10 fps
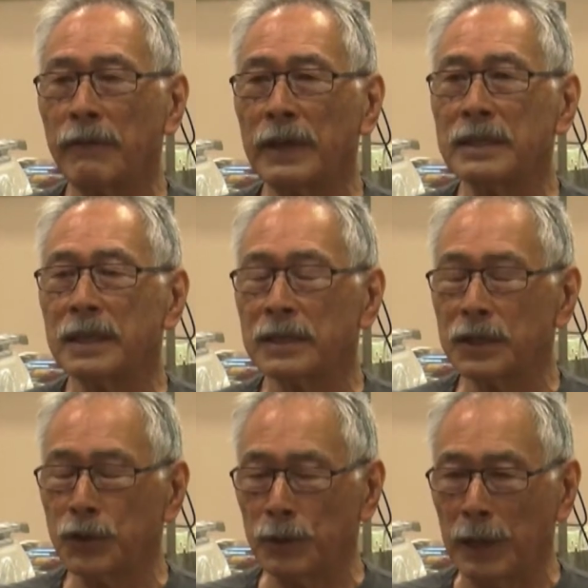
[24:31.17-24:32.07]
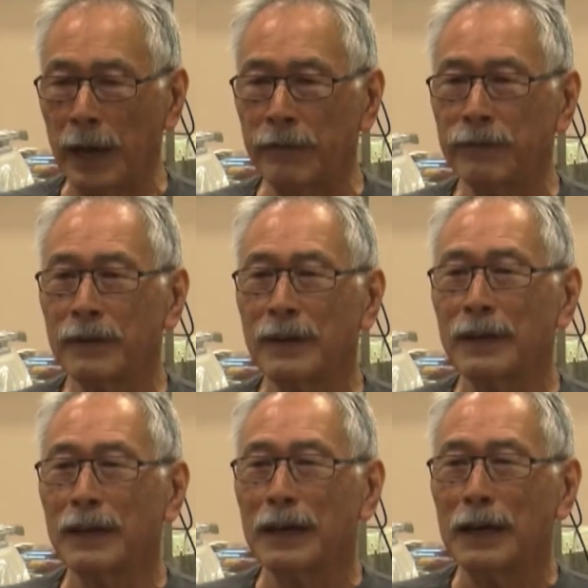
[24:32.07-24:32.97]
incidents in your life
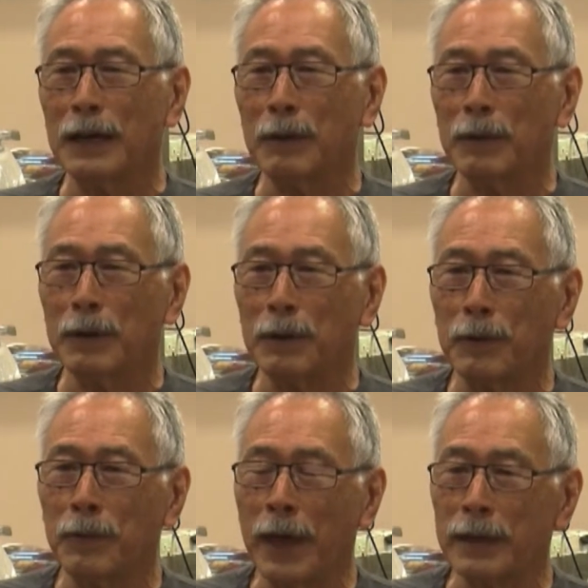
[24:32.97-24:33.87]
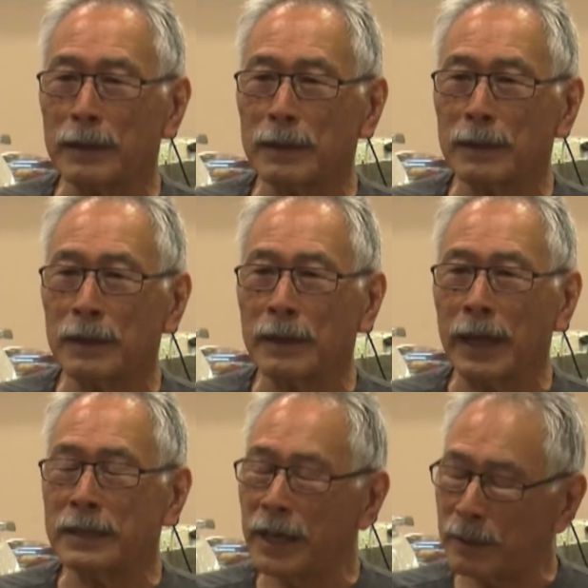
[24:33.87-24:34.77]
that
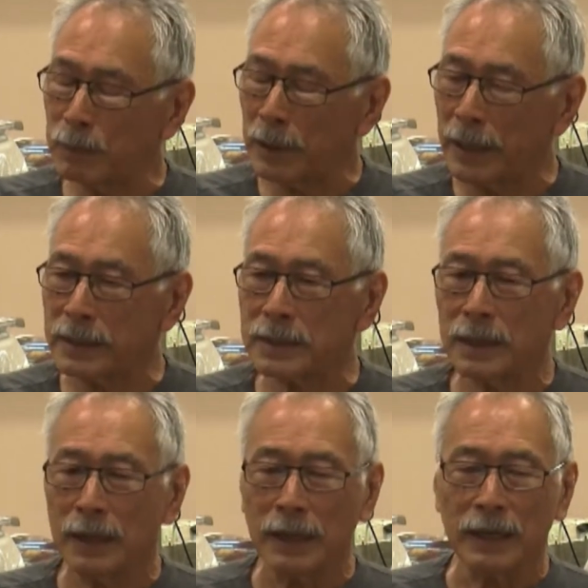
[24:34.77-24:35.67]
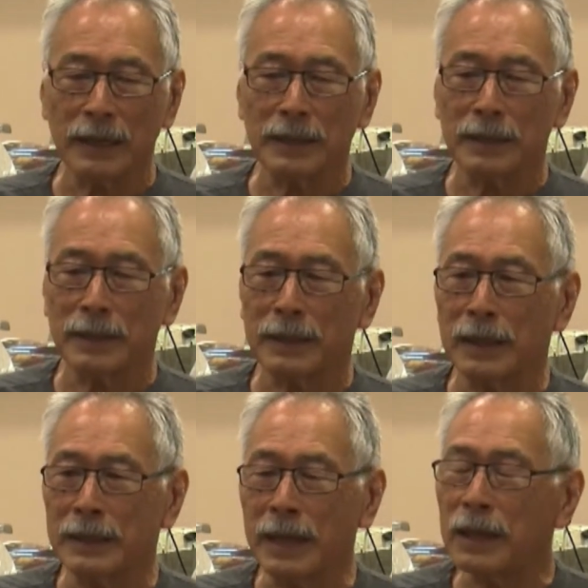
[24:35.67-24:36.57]
take place.
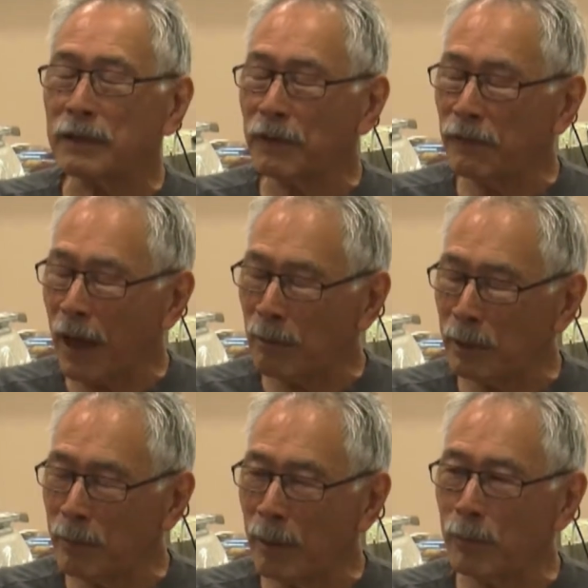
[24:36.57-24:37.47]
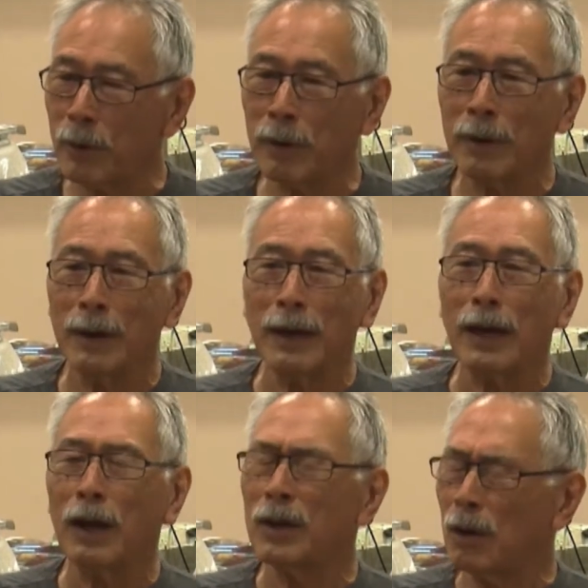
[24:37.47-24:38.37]
The death of a family member,
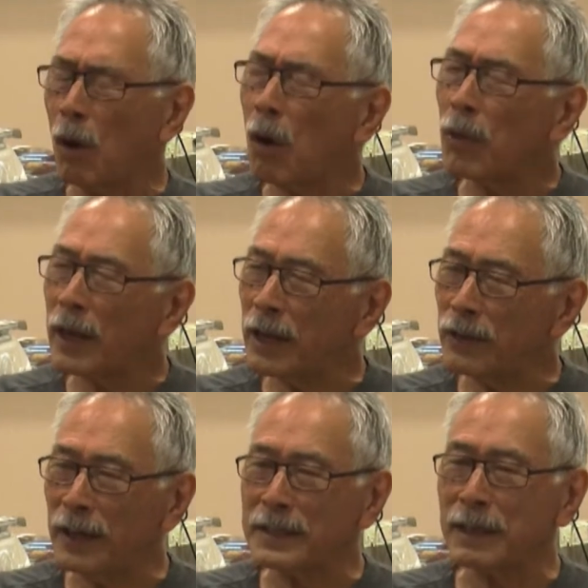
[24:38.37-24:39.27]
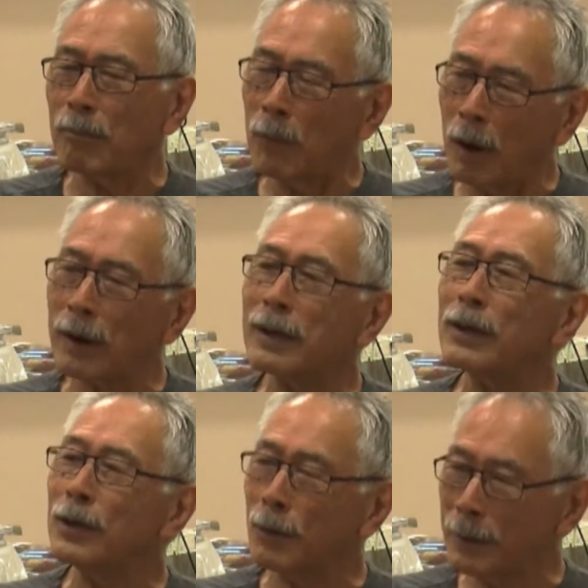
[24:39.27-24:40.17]
all the kind of things that mark
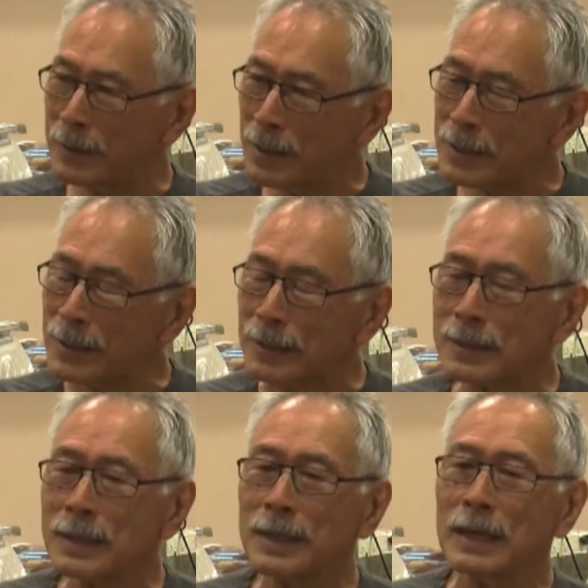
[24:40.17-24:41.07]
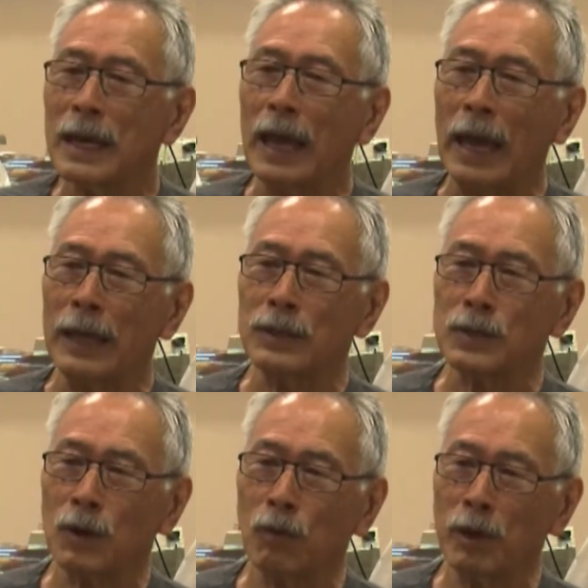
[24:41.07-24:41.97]
your existence. And
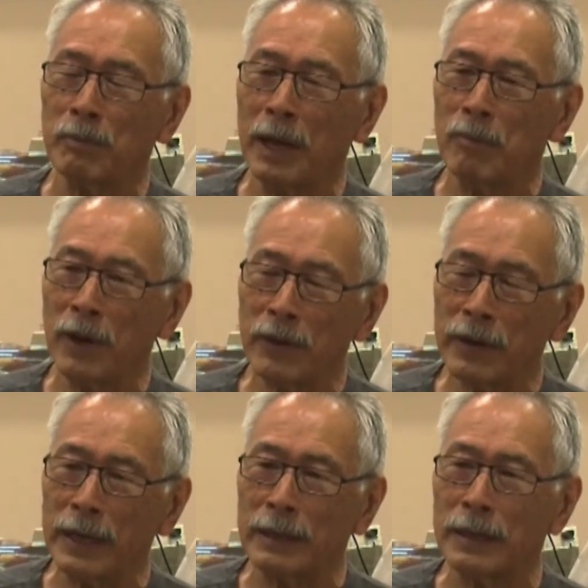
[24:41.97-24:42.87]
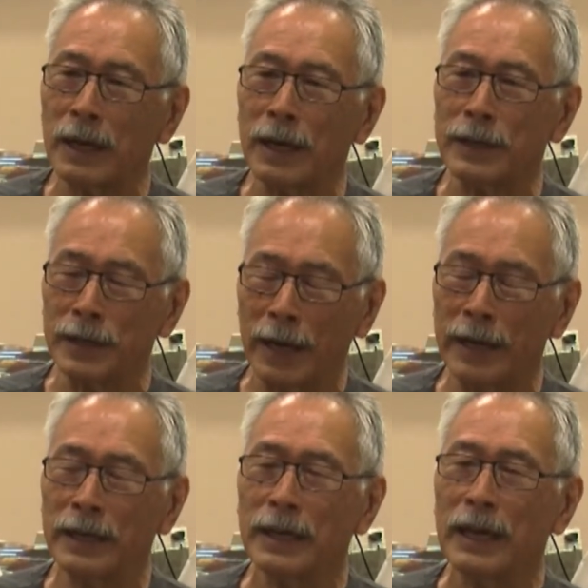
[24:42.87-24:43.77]
so when my mother had
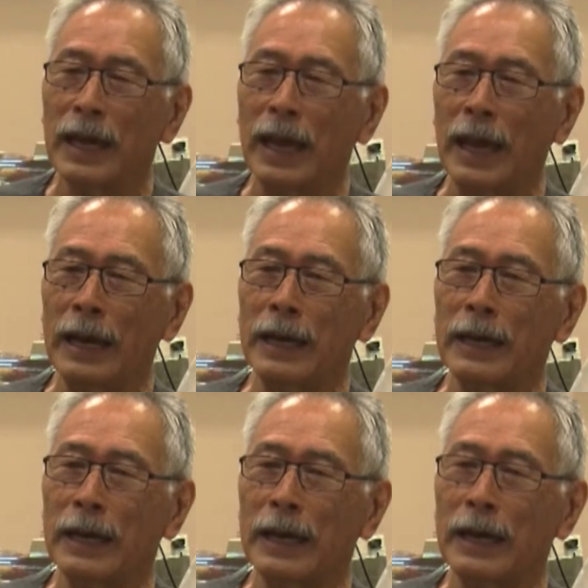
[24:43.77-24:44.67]
died, and